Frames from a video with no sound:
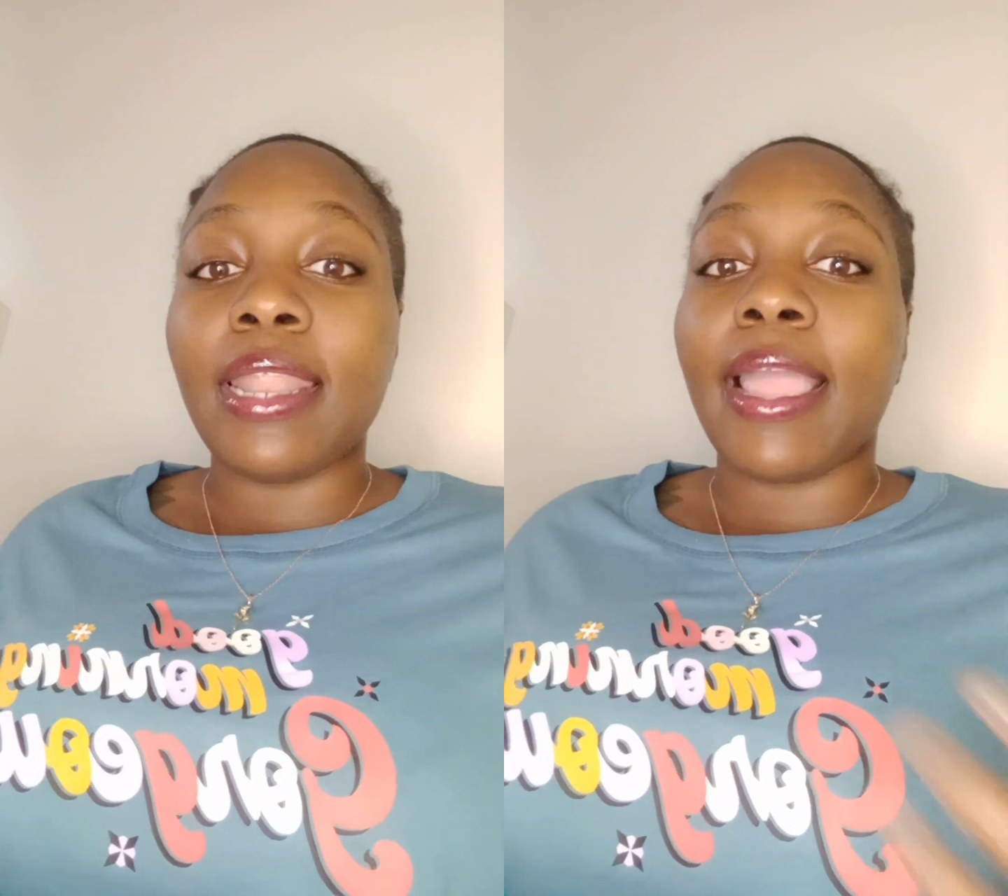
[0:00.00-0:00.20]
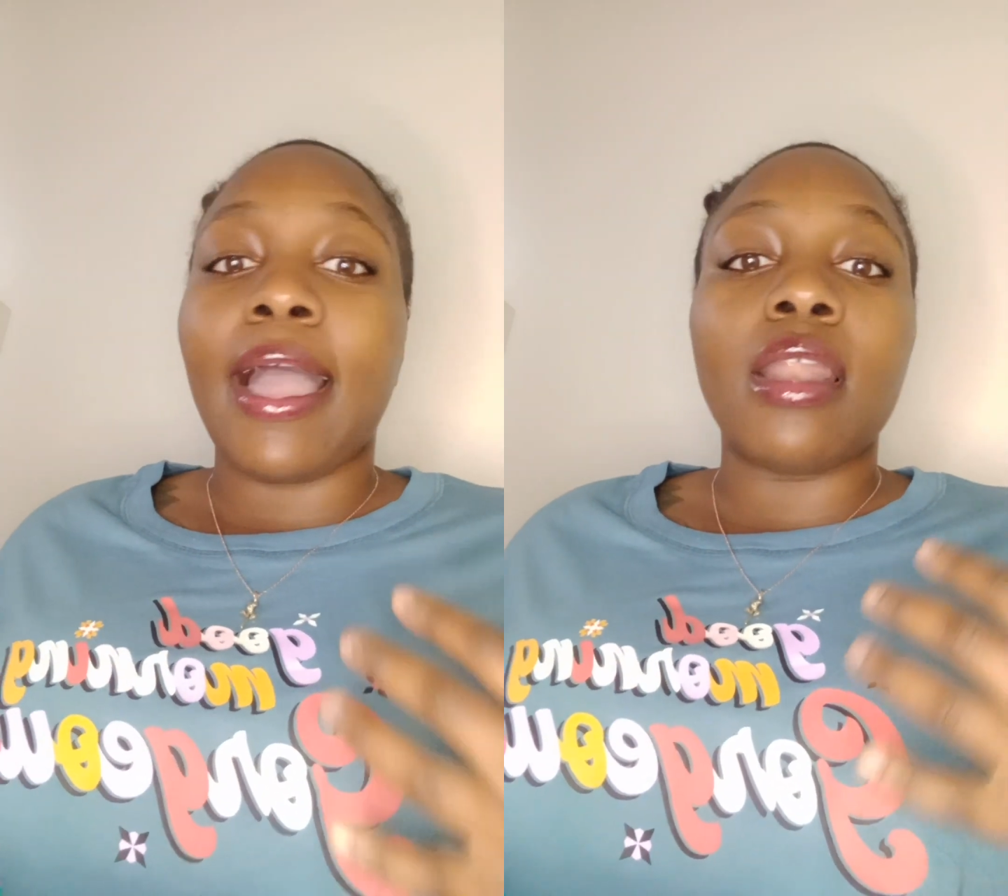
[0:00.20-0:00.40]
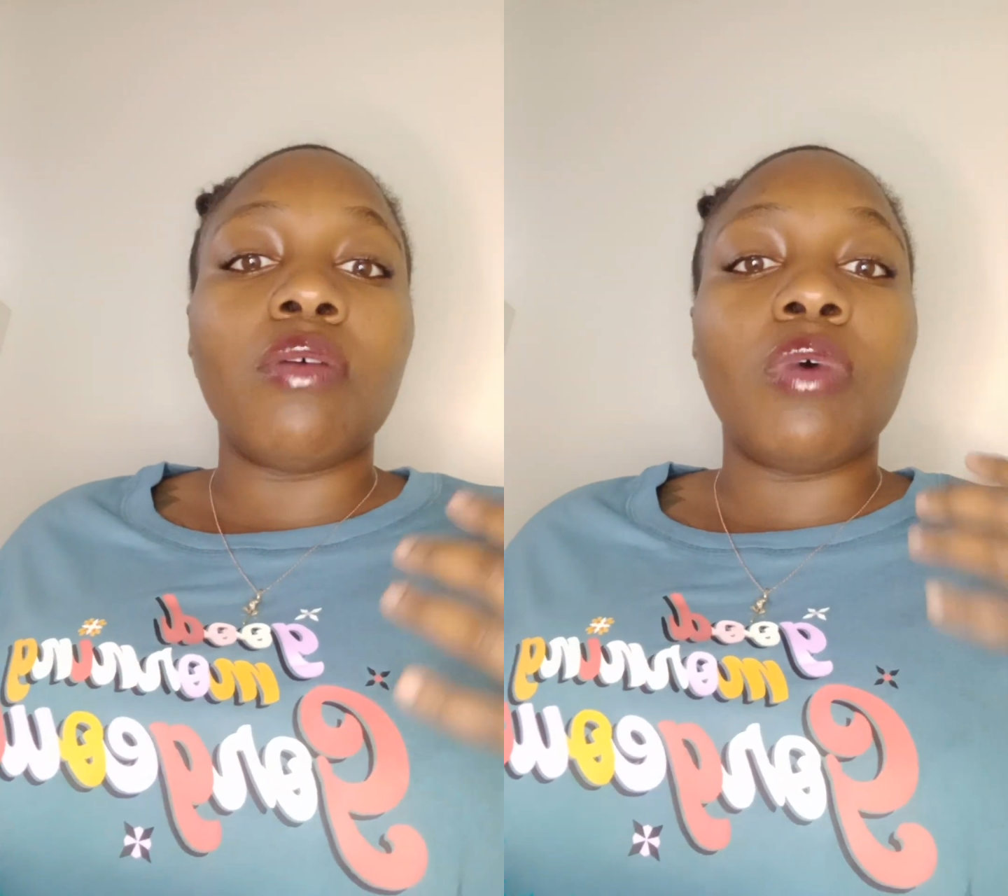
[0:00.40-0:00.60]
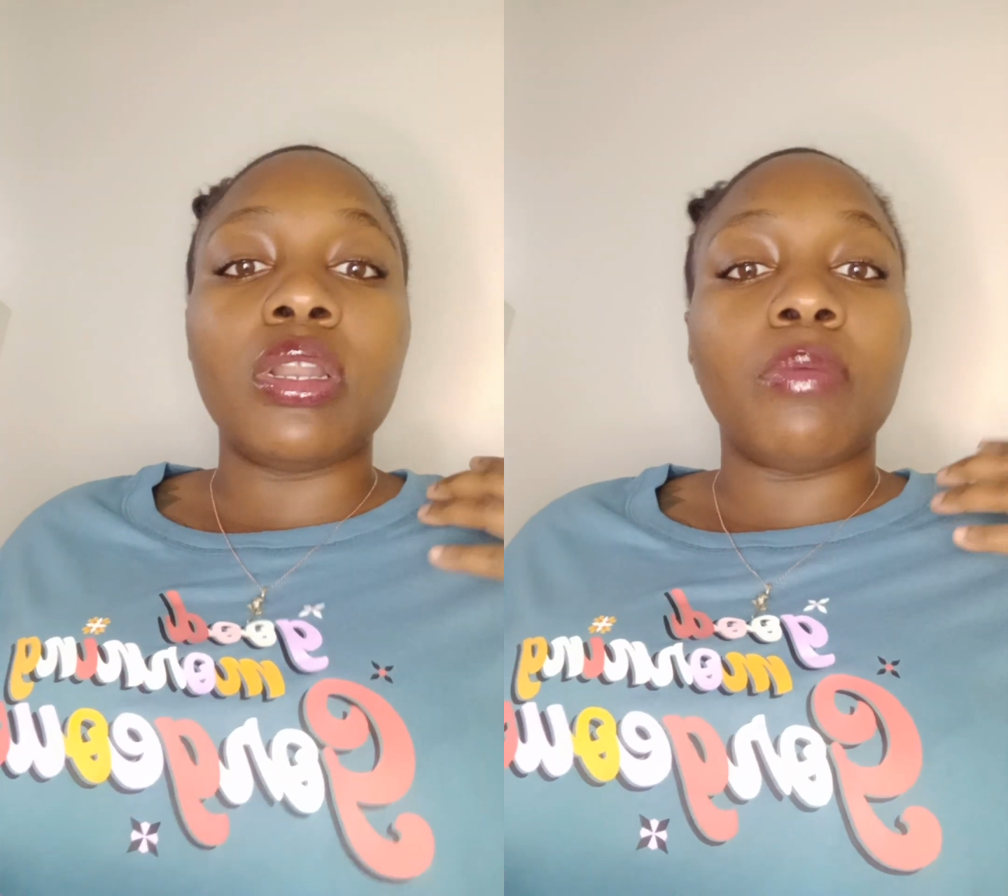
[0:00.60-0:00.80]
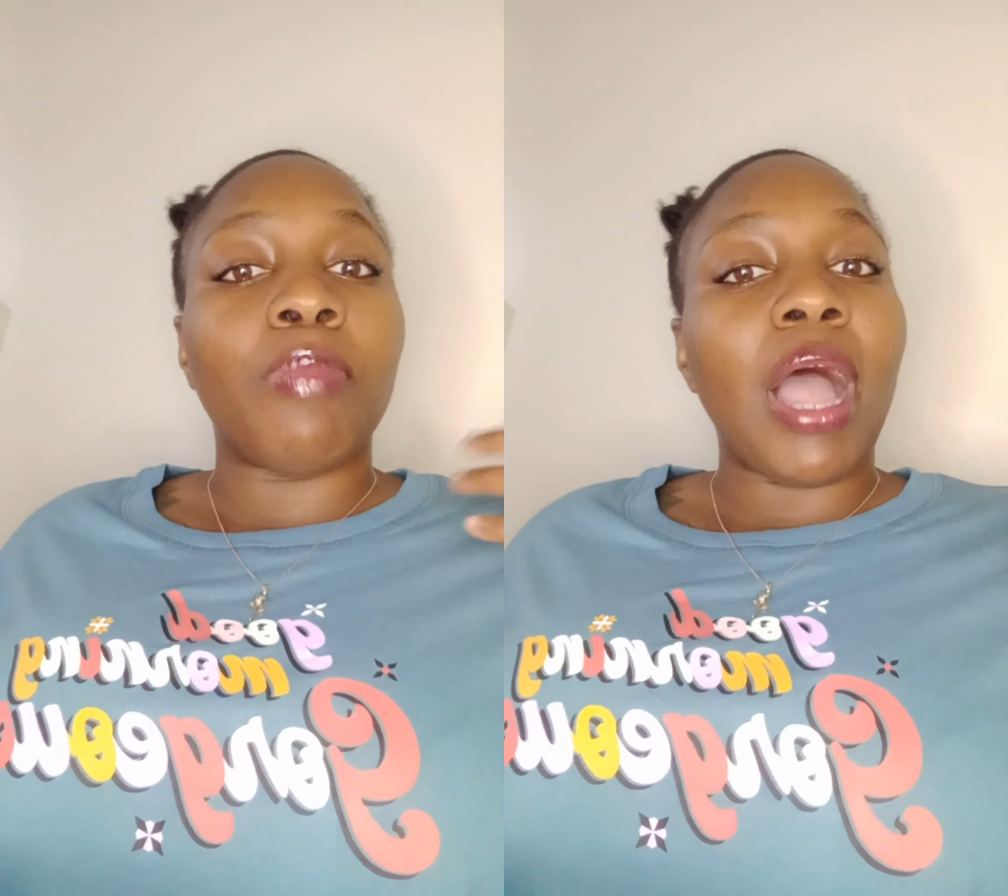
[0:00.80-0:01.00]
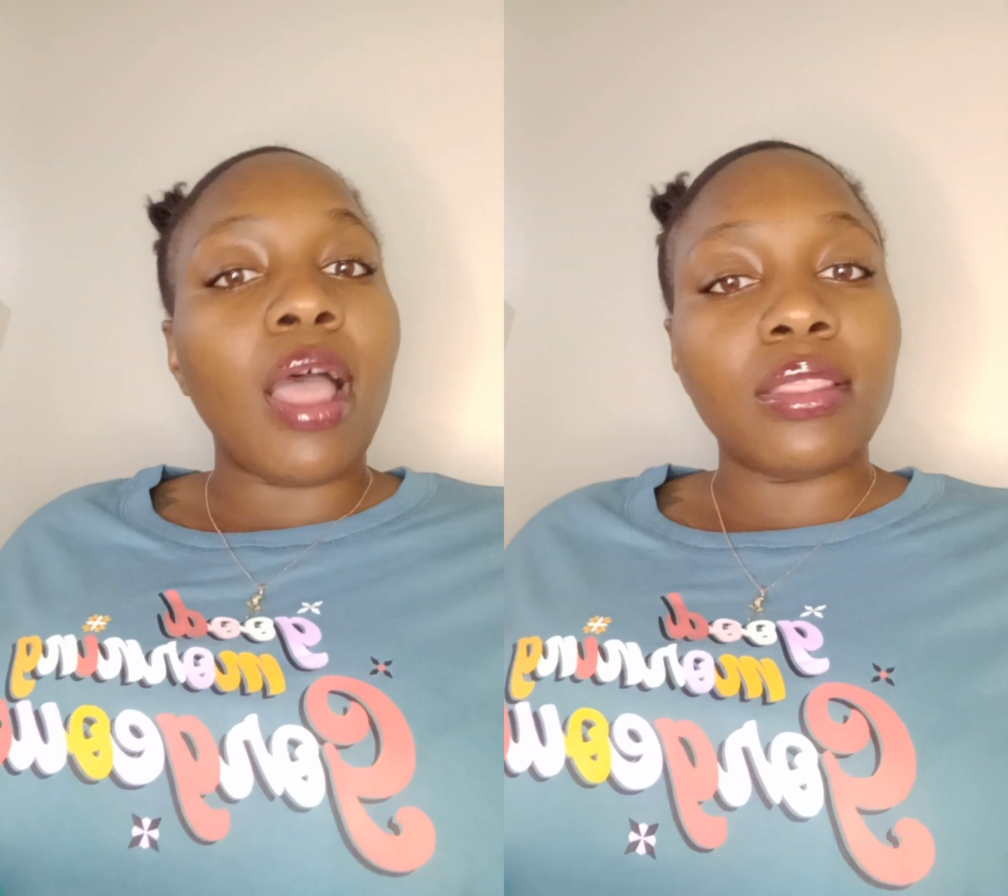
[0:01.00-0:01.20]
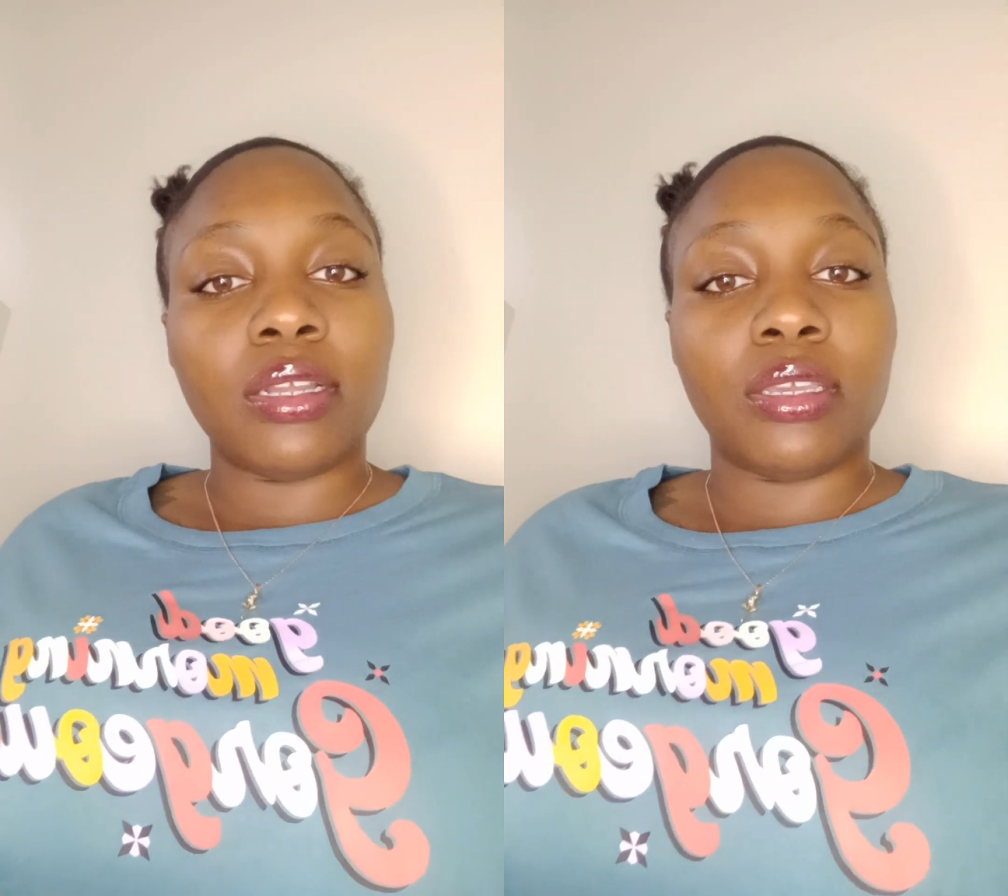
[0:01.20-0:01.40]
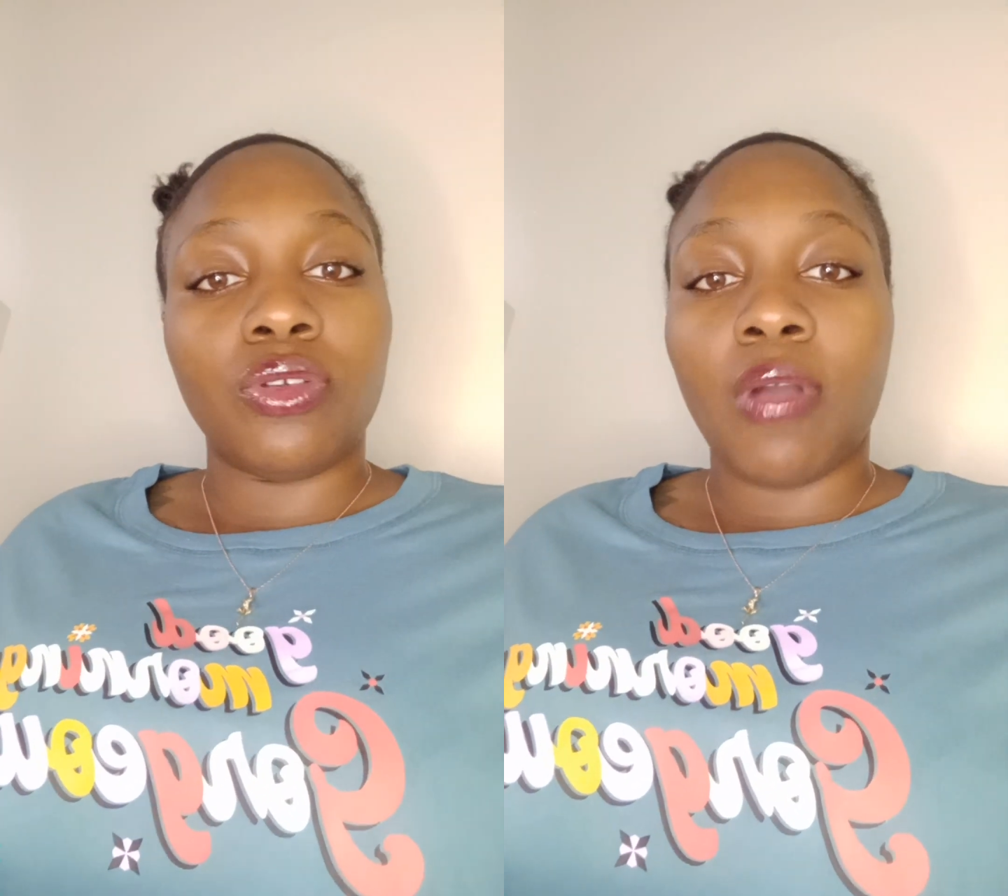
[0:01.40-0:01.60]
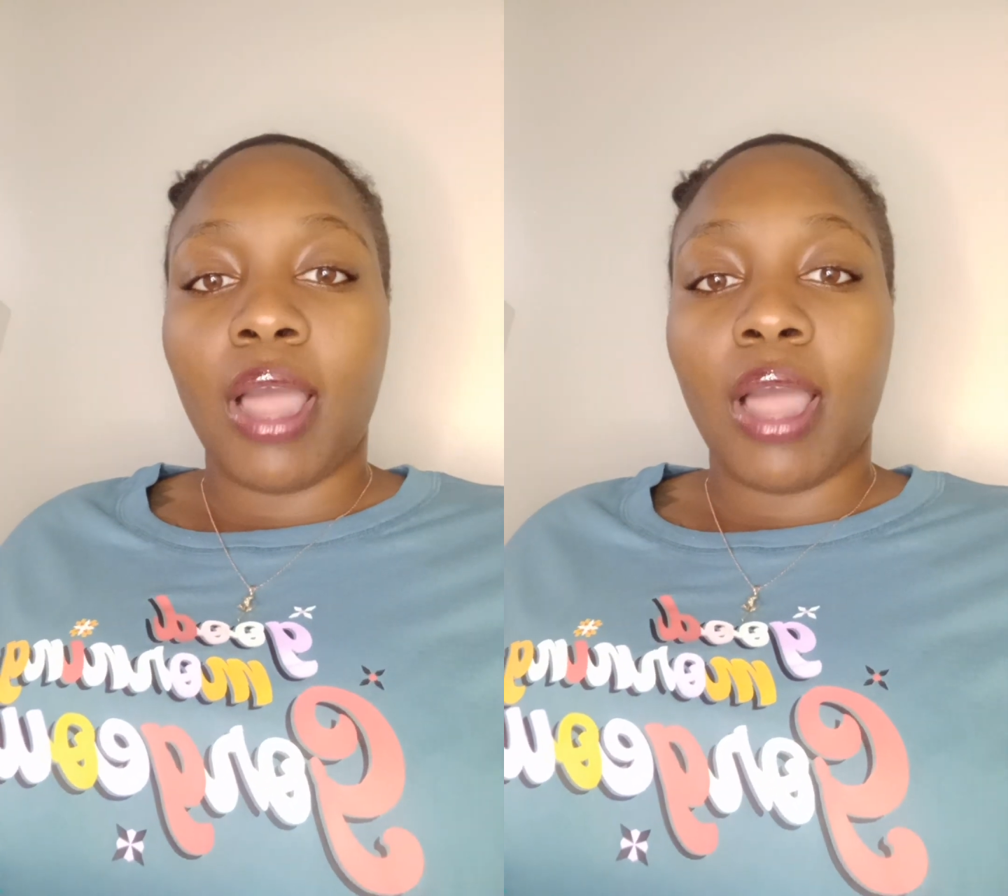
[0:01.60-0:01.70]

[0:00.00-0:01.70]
Like, I don't want to bother you.